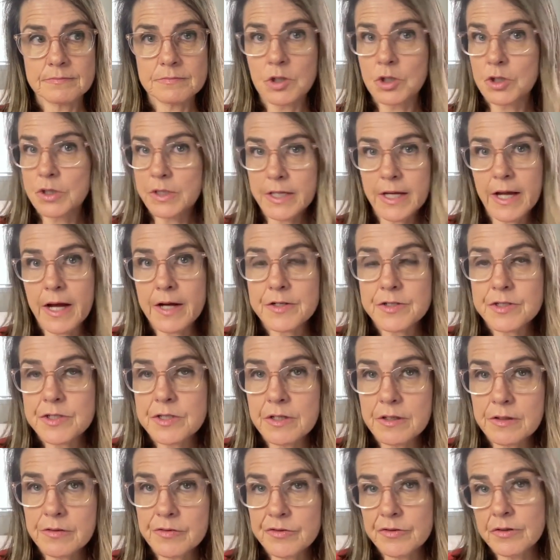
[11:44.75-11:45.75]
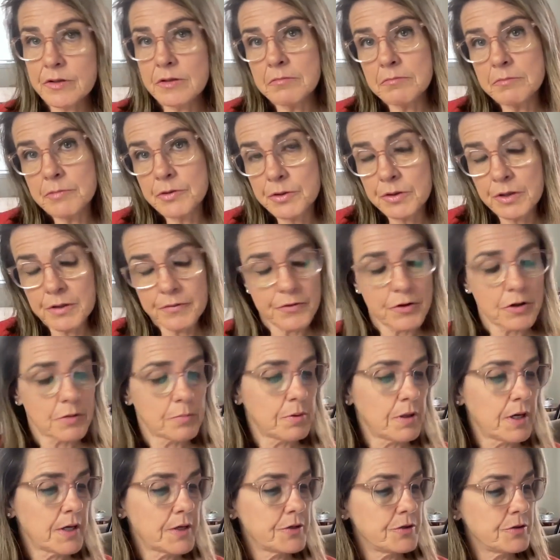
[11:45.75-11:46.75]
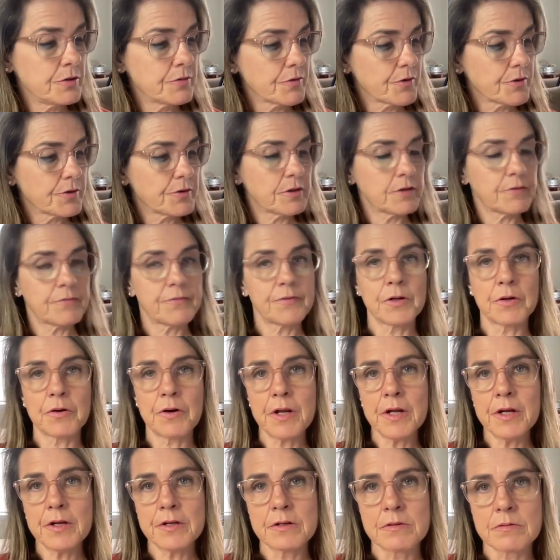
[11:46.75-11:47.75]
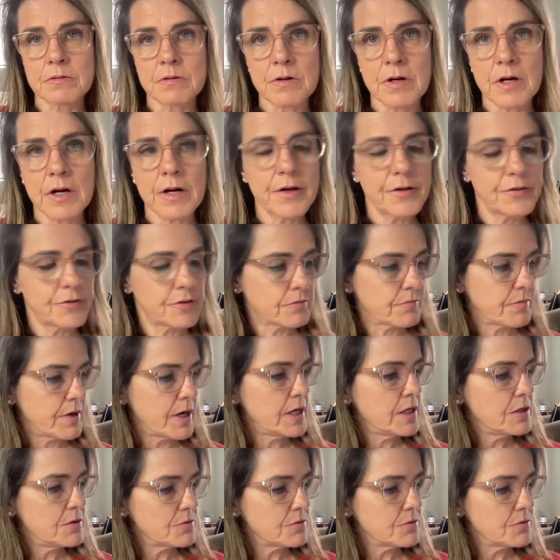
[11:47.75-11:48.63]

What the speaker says: early action next year. So if you're applying to University of Florida and you're organized and ready,